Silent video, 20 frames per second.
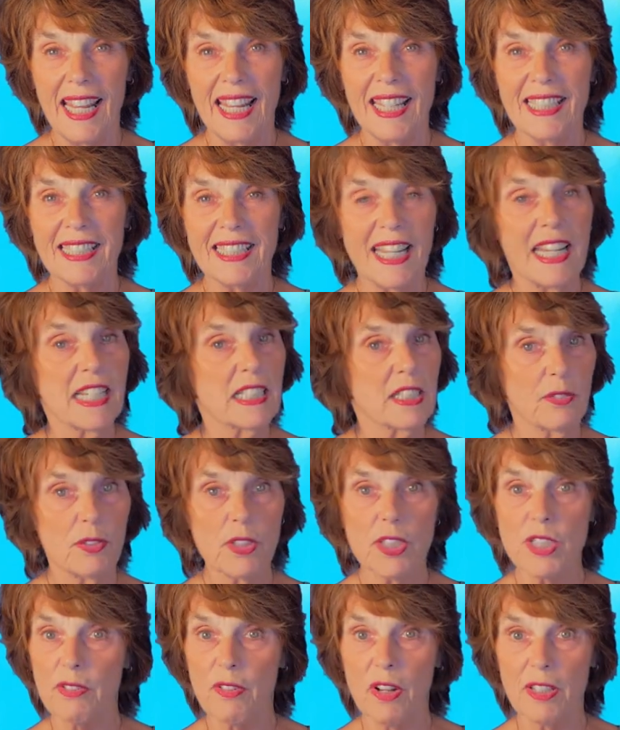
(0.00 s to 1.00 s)
It takes,
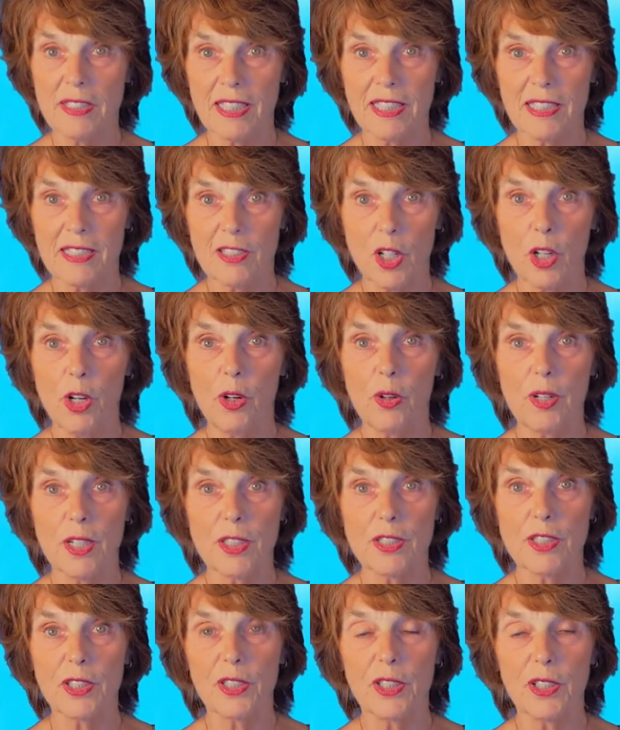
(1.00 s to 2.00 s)
first of all, it takes
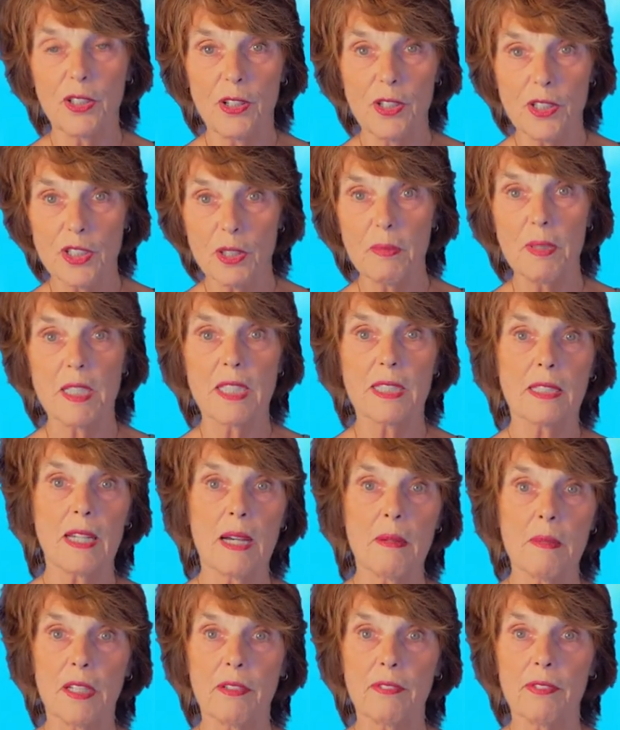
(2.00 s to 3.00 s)
courage, and courage means
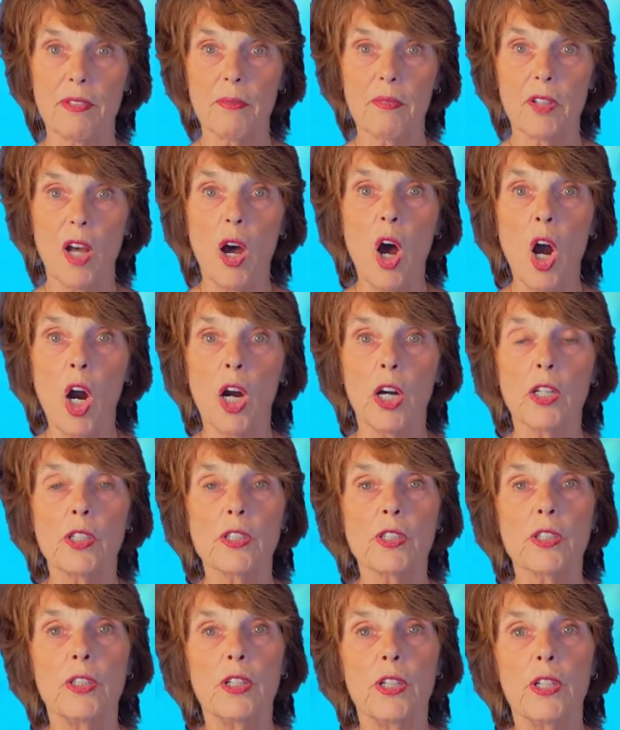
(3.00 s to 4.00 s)
coming from the
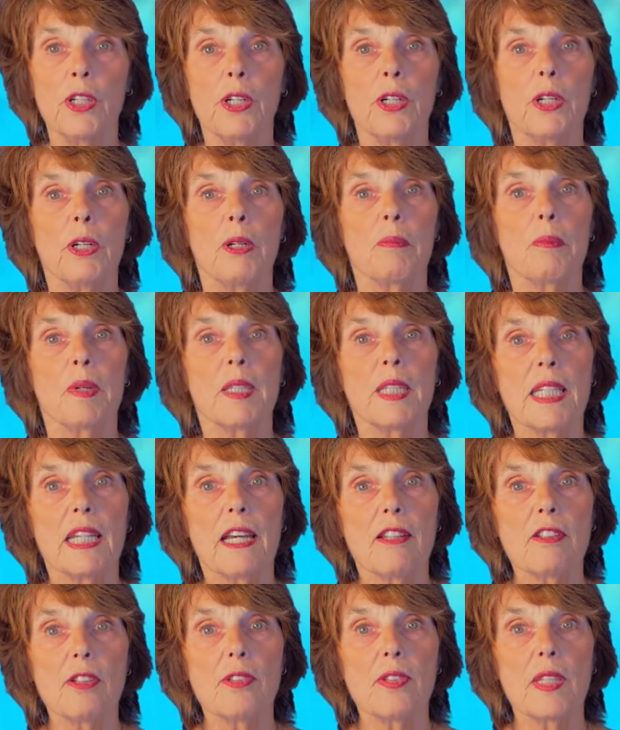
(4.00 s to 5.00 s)
heart. But the
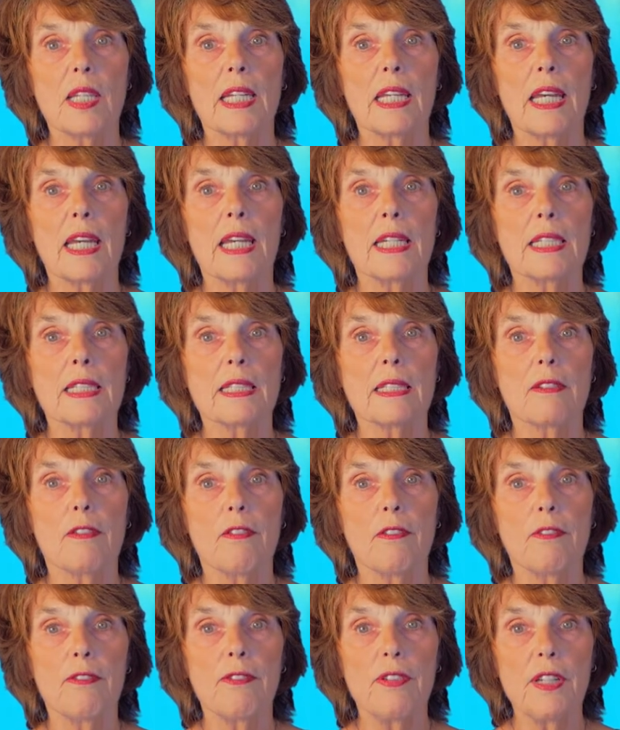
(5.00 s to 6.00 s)
other thing is
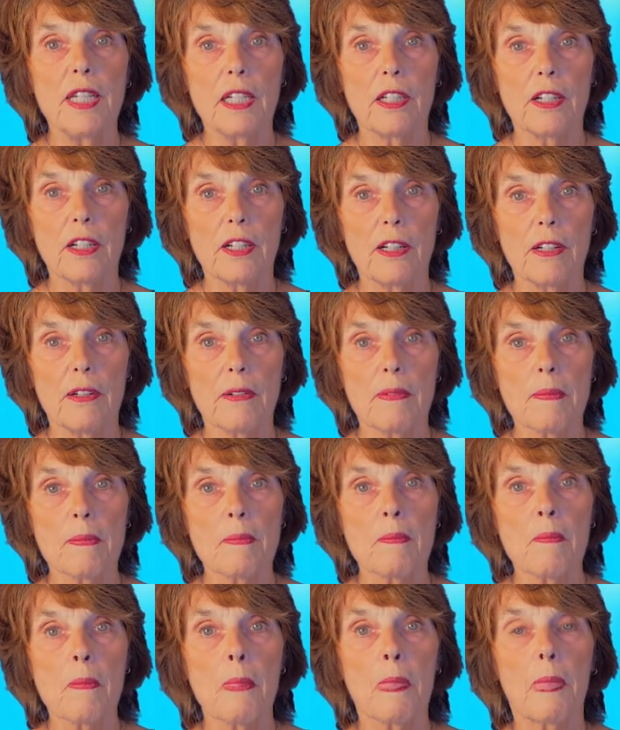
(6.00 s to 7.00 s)
fear
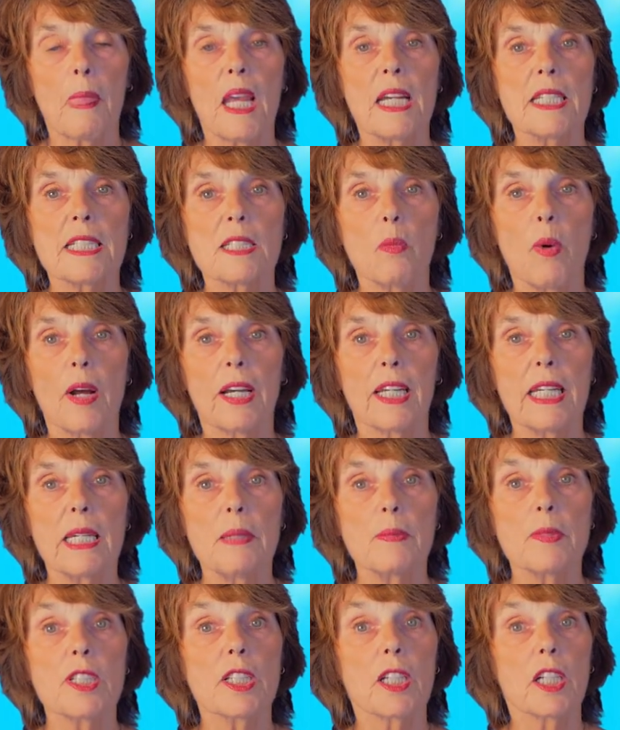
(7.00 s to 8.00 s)
is what
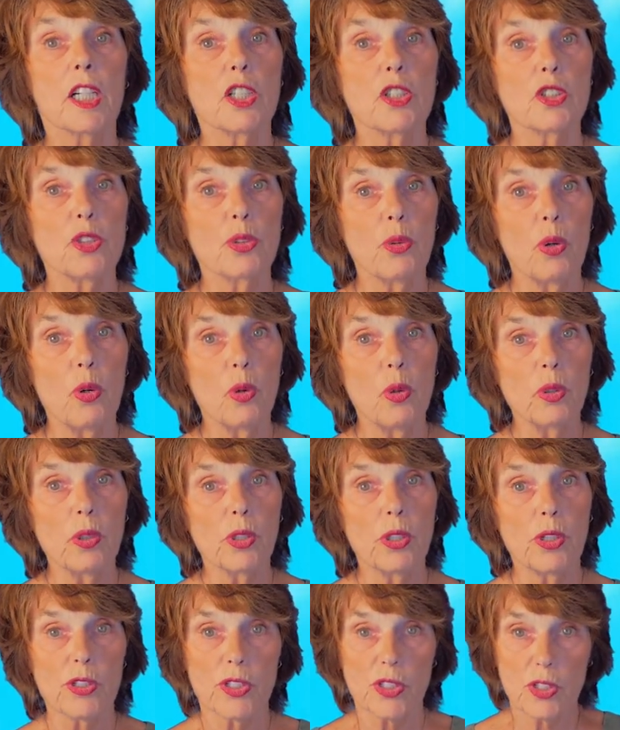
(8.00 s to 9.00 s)
keeps the
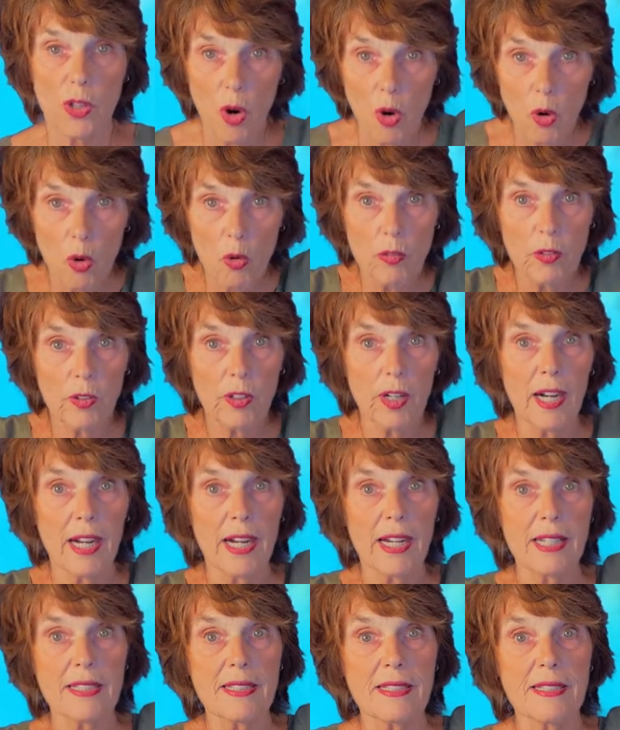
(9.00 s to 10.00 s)
controllers over
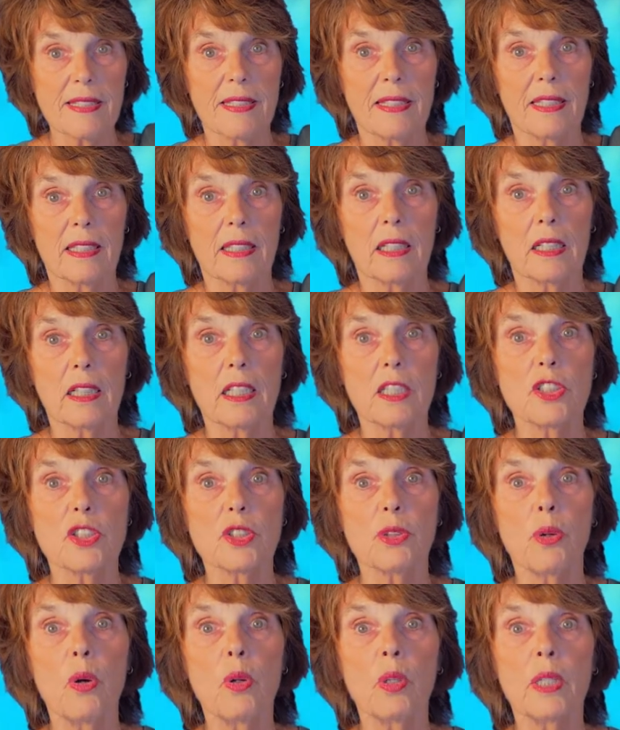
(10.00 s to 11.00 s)
us,
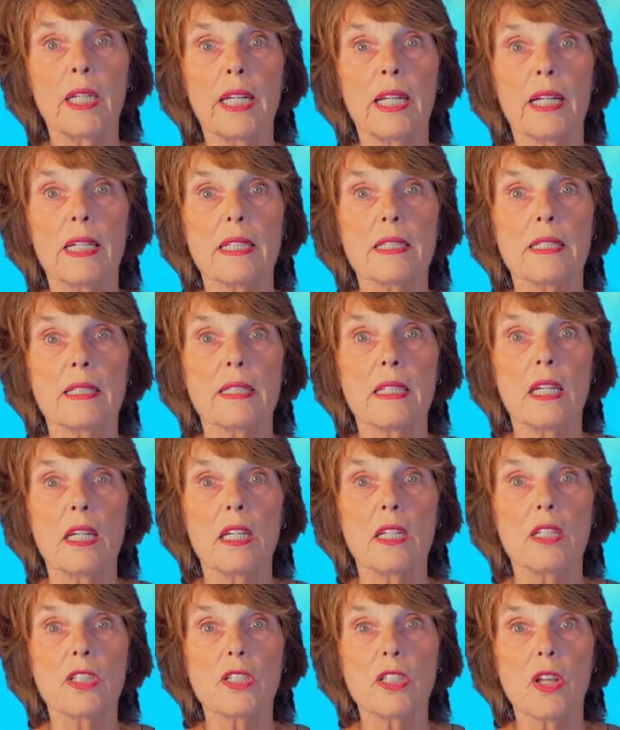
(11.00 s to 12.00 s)
controlling us
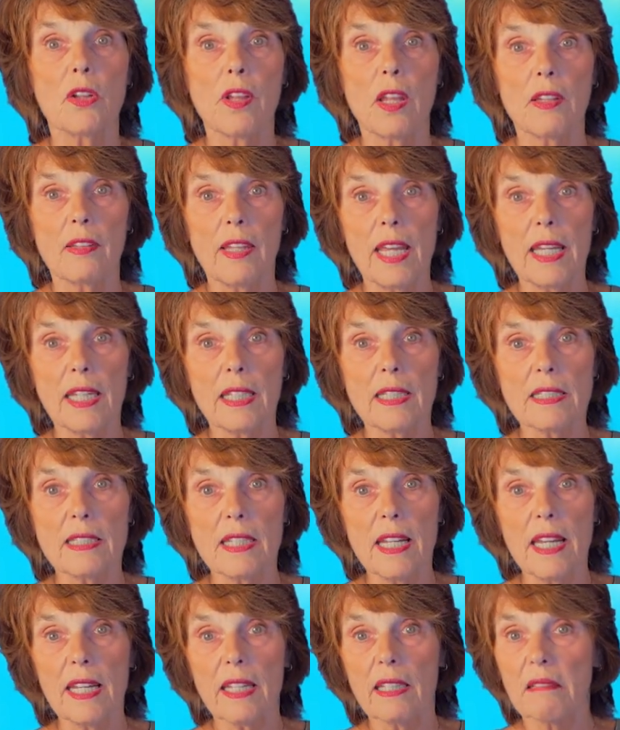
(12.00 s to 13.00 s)
so that they can
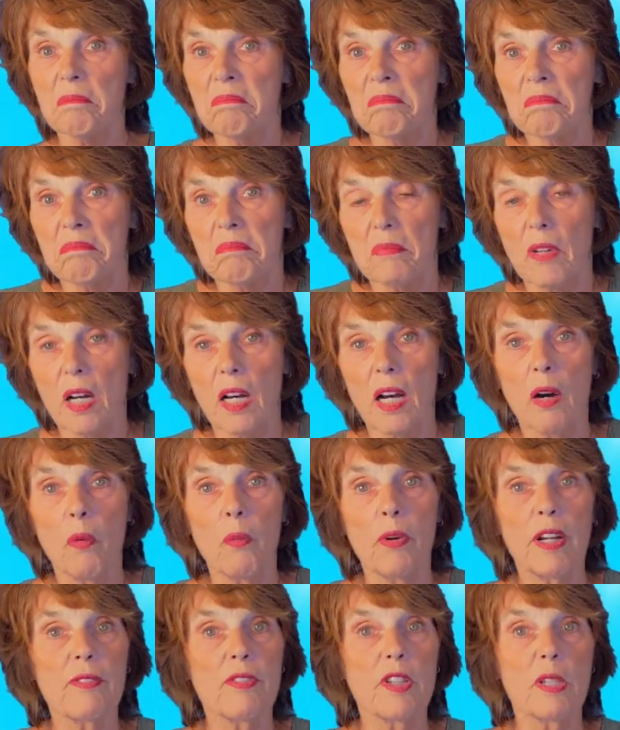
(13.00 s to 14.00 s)
take
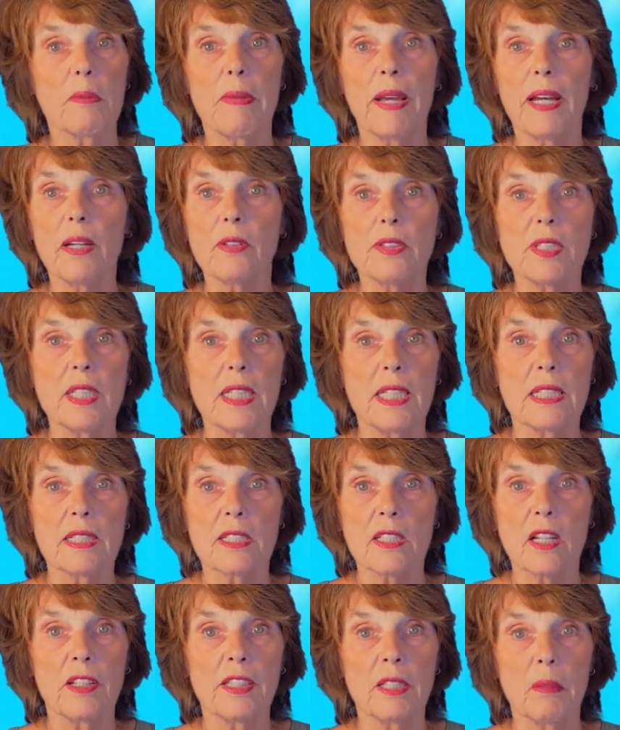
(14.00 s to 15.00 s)
whatever the bounty
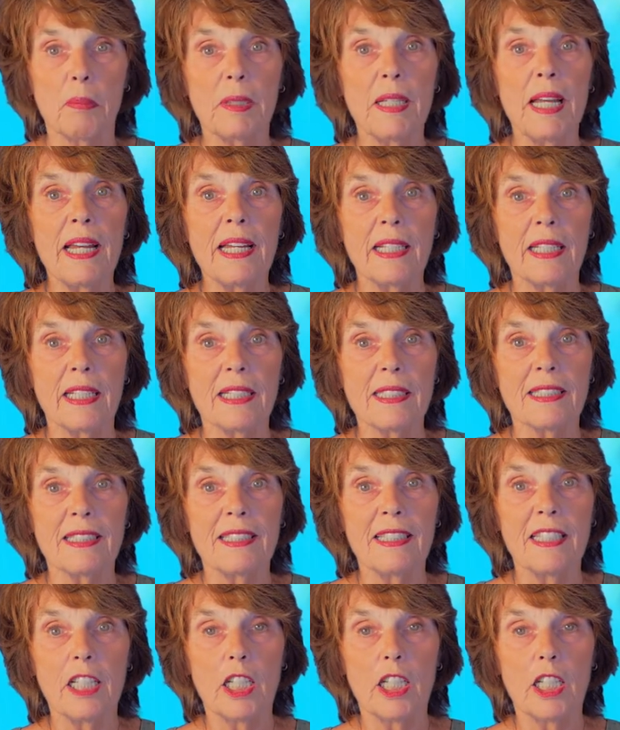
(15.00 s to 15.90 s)
is on the planet.